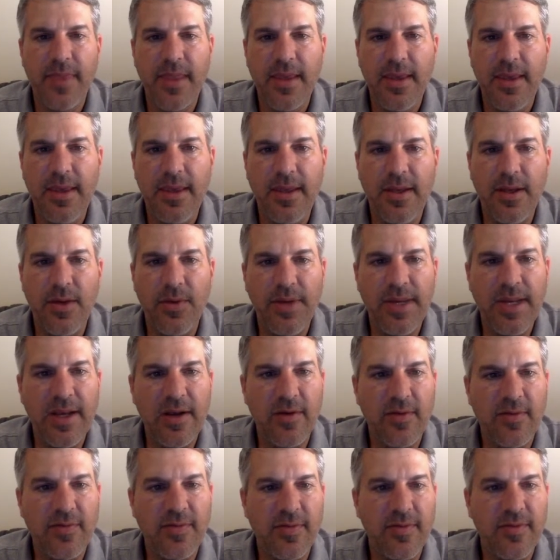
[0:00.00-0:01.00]
you know,
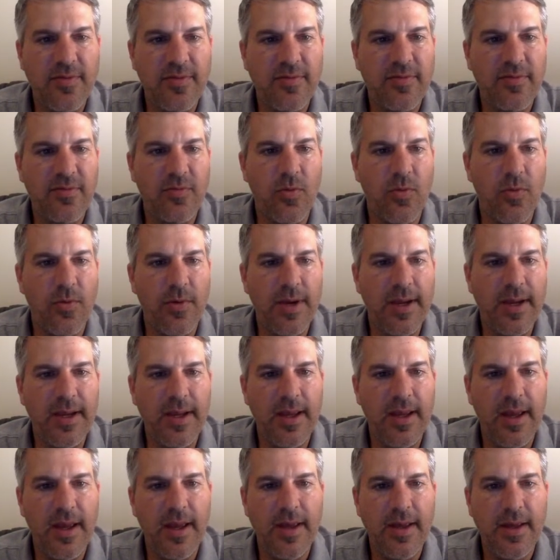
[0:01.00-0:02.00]
here's the
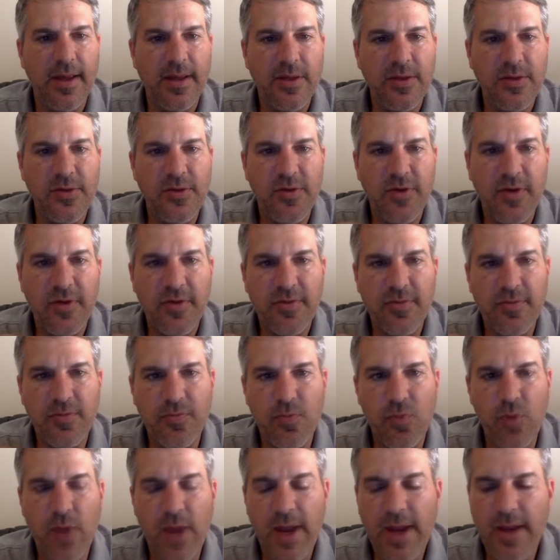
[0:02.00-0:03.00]
story just
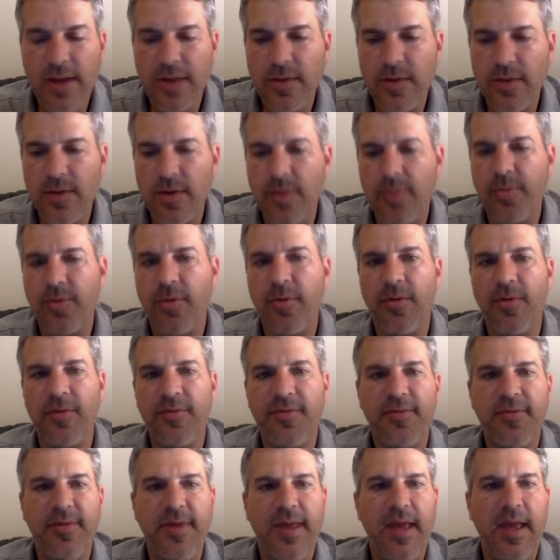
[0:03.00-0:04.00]
Wrangler Pearl
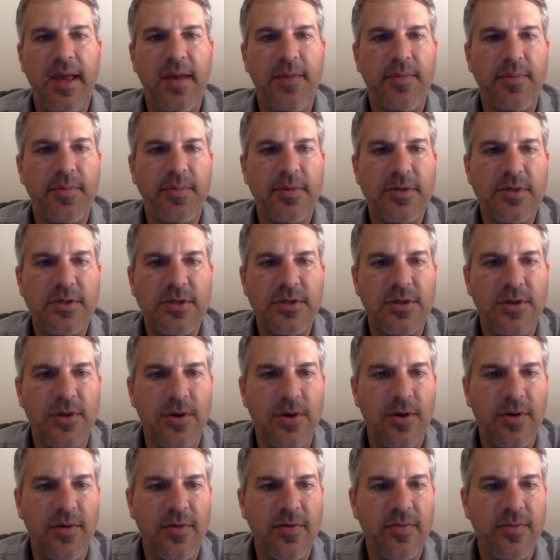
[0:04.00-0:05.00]
Snap
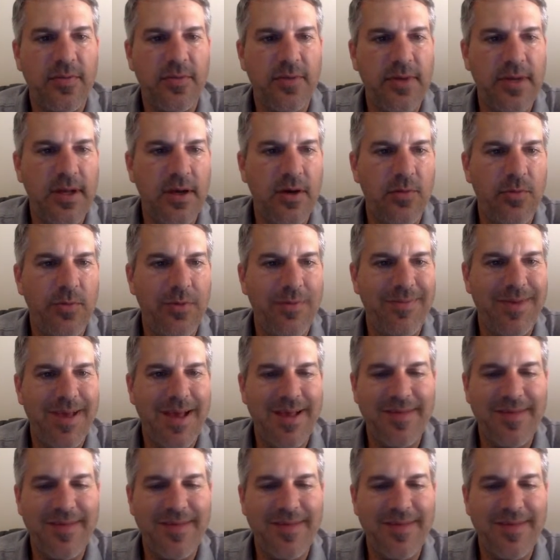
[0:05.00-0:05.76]
shirts pre owned. We've got